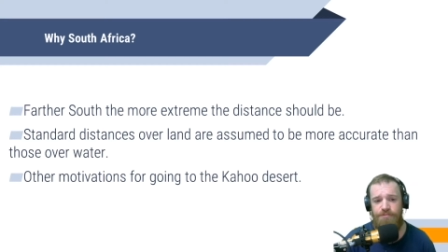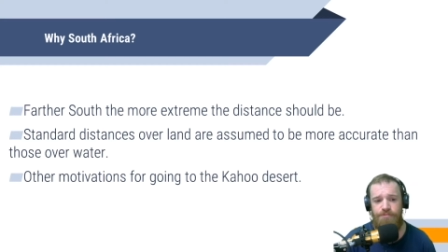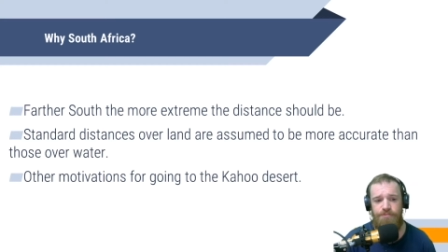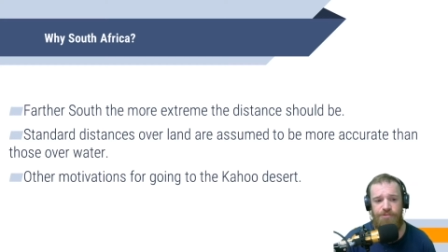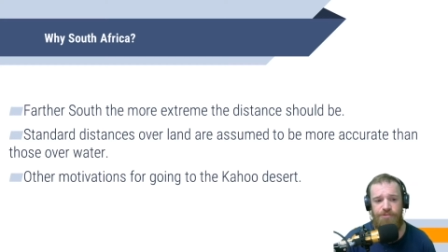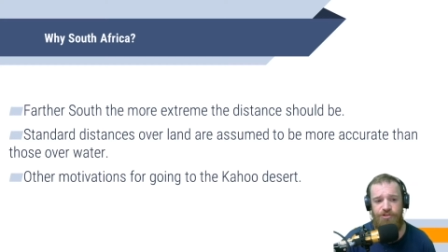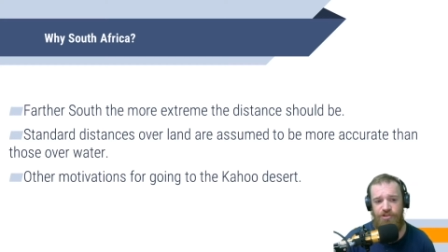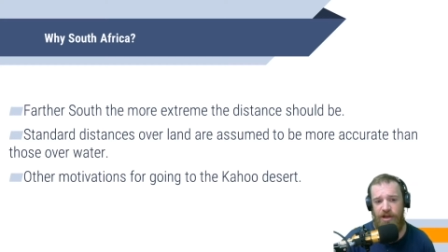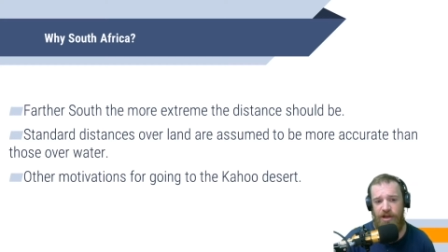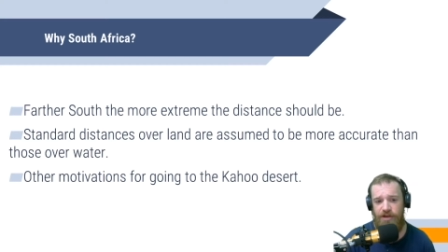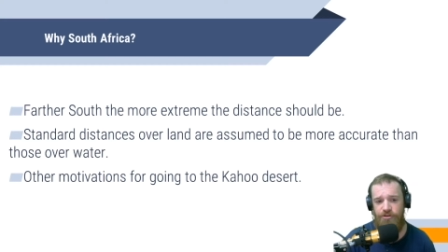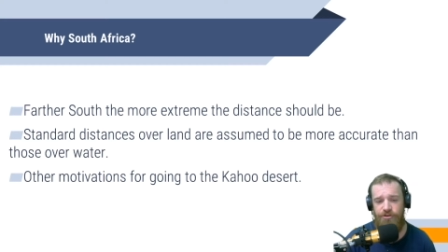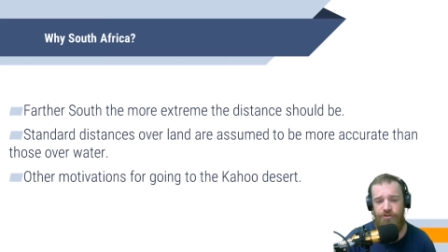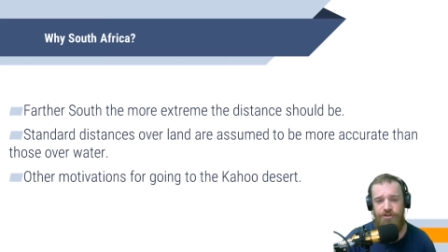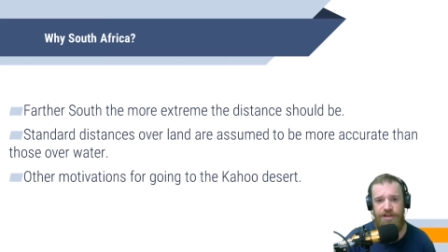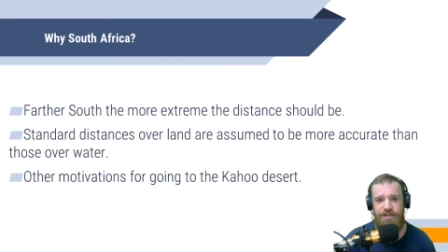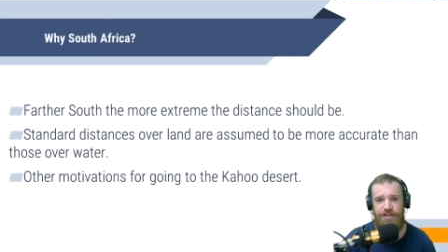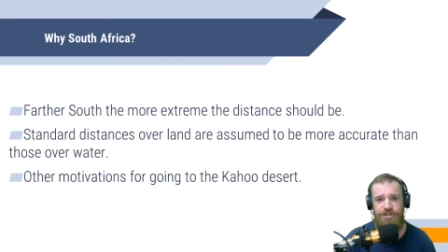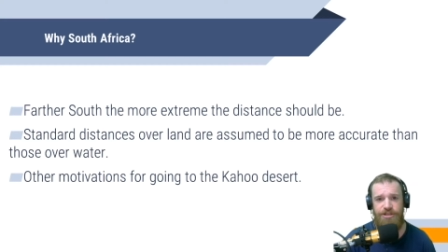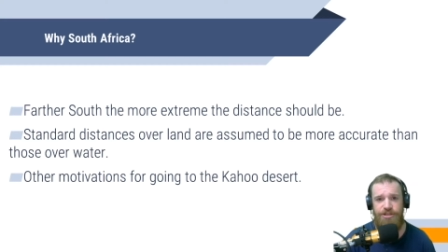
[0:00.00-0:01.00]
standard
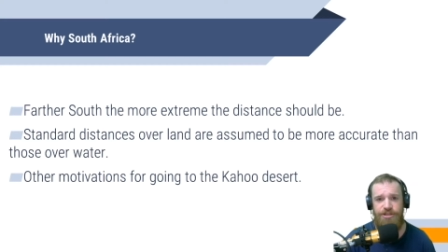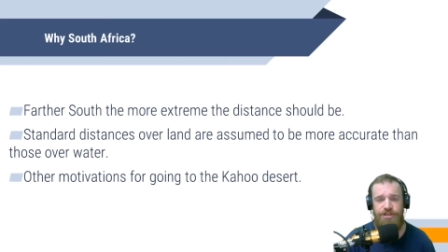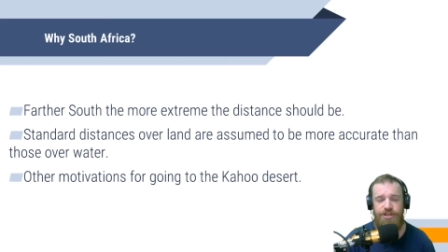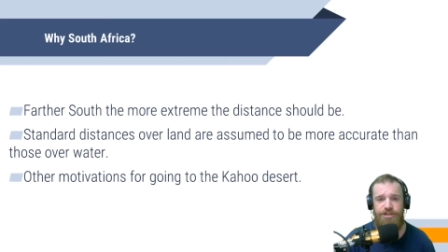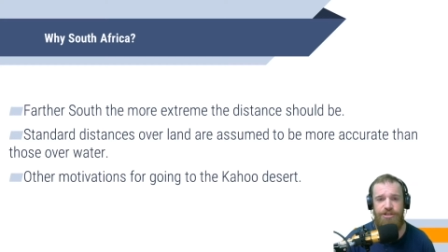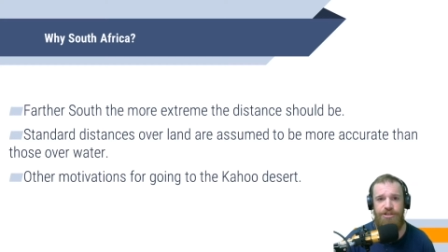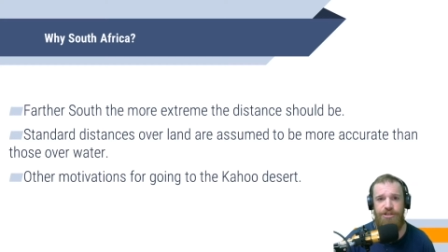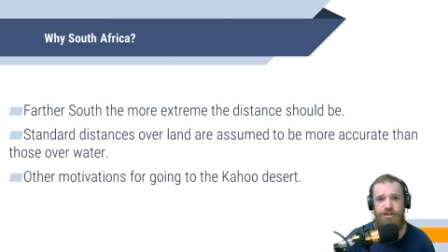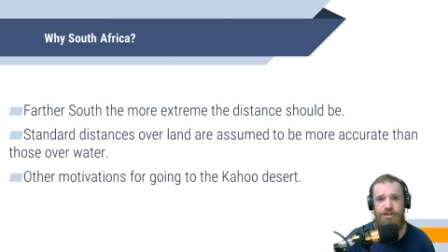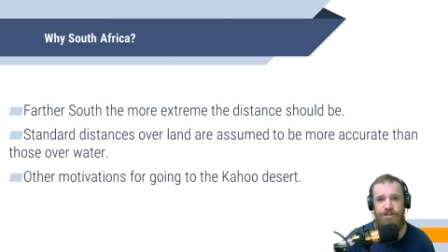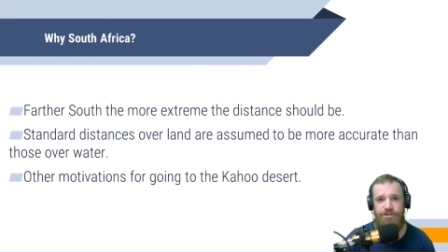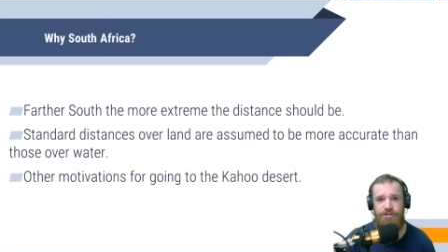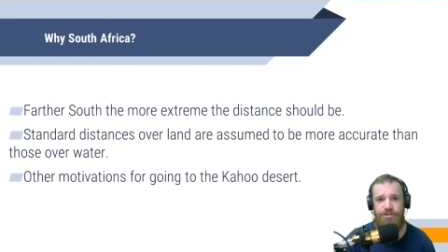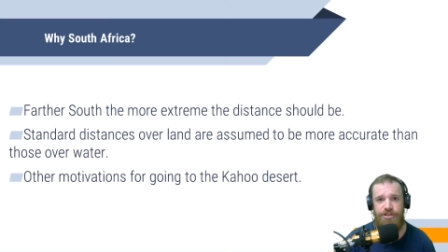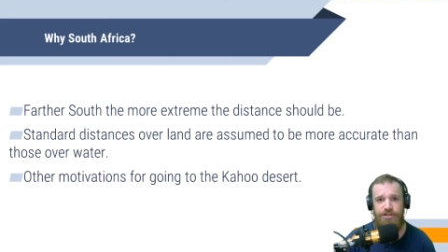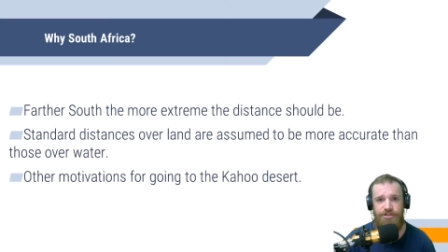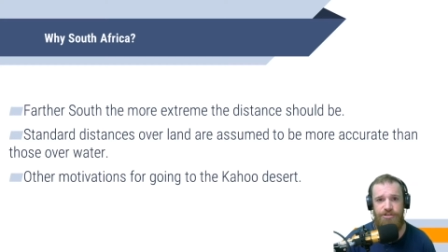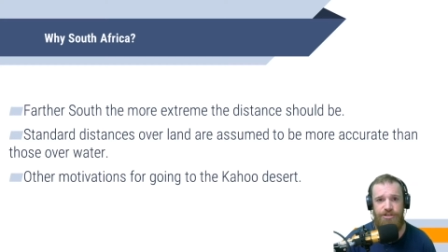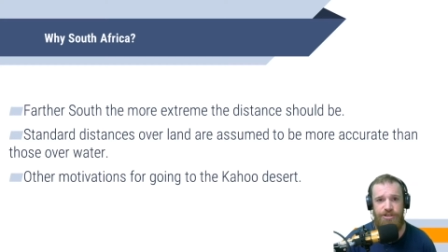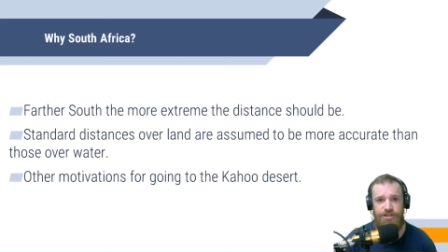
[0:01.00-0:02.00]
distances, the
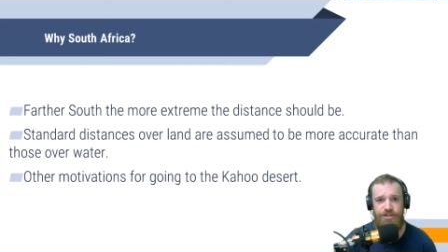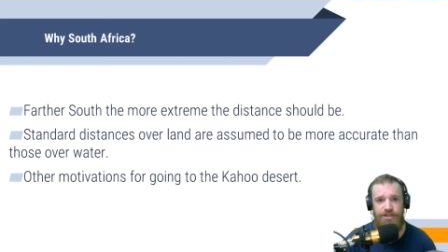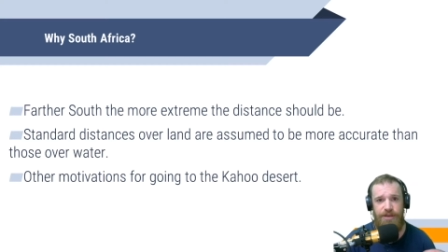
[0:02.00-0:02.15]
distances